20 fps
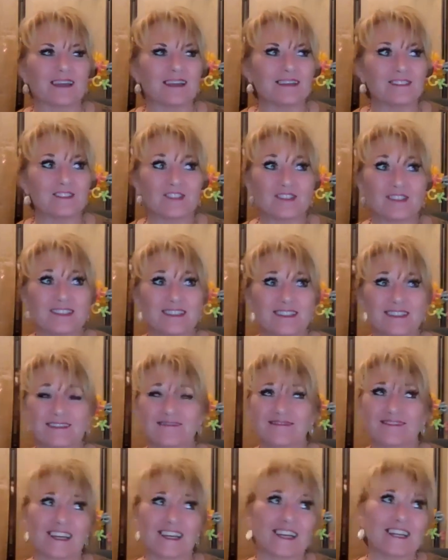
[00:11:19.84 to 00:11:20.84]
it's just
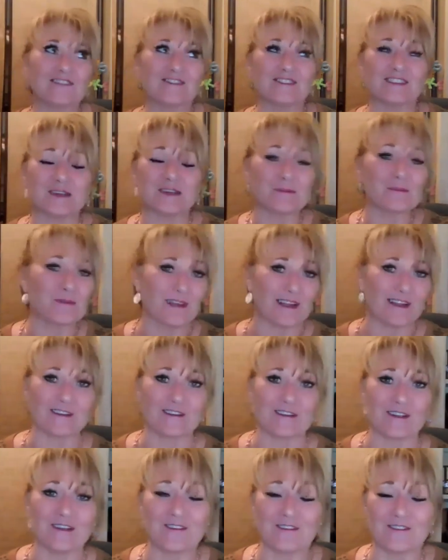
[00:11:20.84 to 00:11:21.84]
kind of a
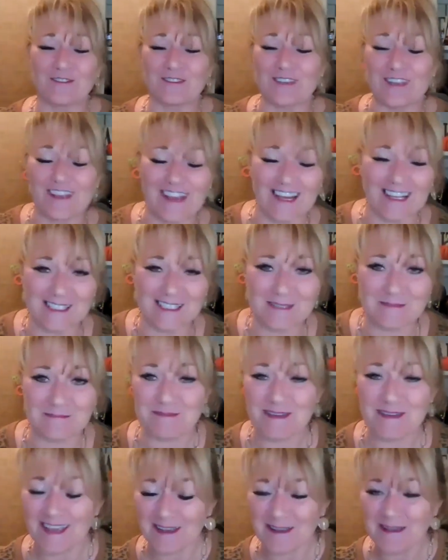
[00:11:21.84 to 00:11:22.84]
no-brainer, if you ask
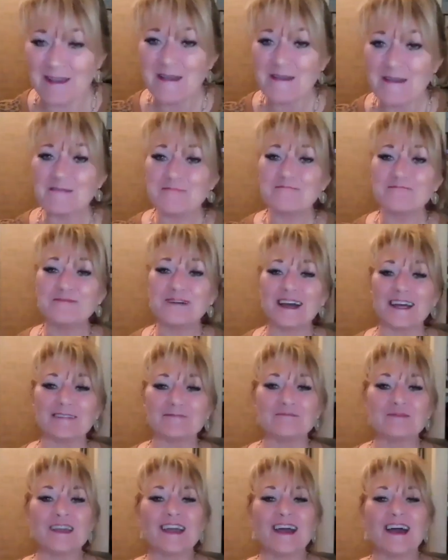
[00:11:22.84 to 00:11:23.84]
me. But
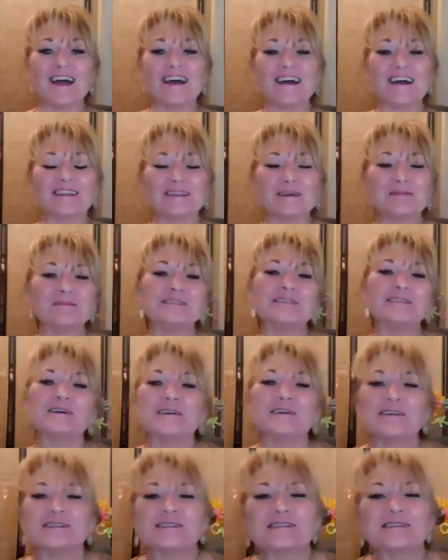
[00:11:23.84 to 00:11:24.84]
let me tell
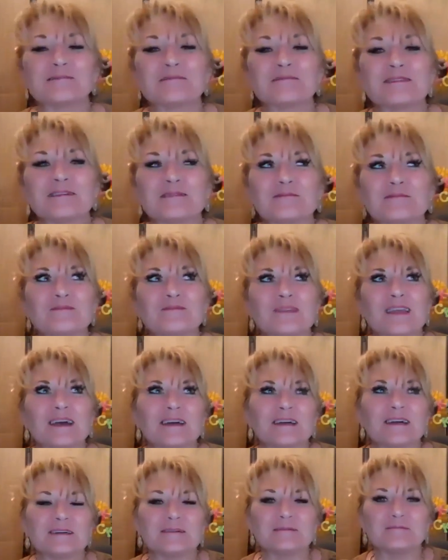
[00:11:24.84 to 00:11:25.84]
you some of the,
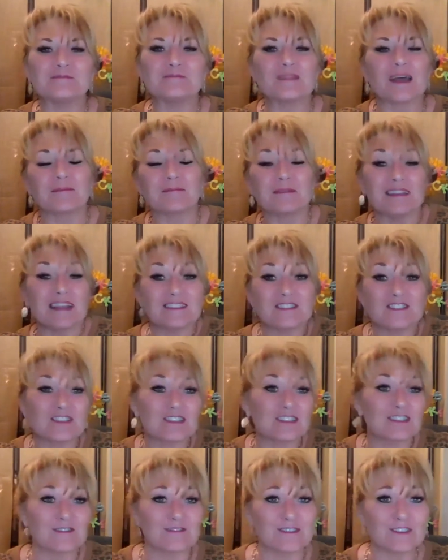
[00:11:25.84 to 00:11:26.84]
that's
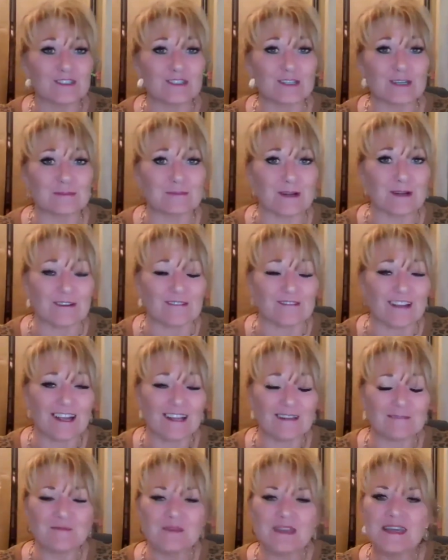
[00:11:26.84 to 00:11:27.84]
just the feel-good part,
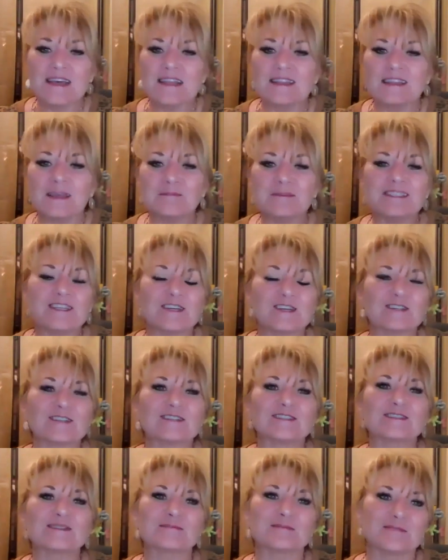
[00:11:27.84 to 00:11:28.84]
right? Let me tell
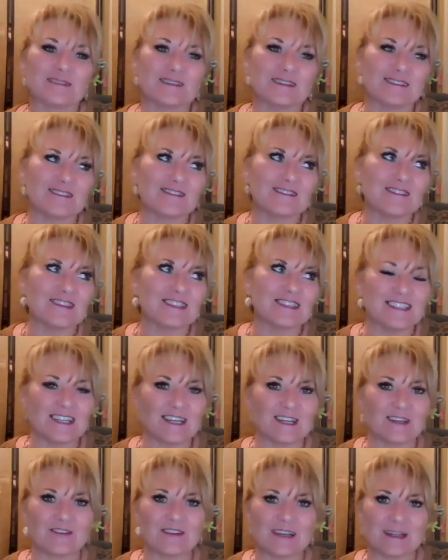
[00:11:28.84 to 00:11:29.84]
you some of the
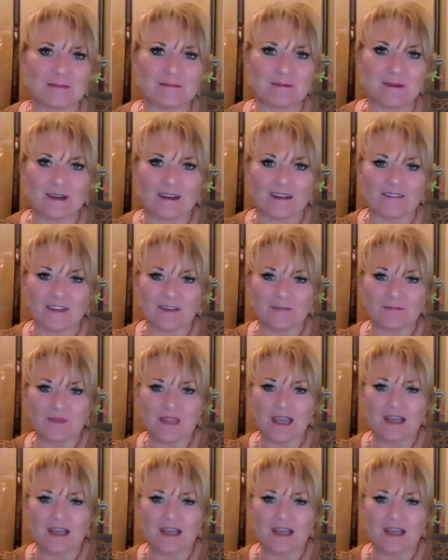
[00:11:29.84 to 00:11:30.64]
nitty-gritty part of it.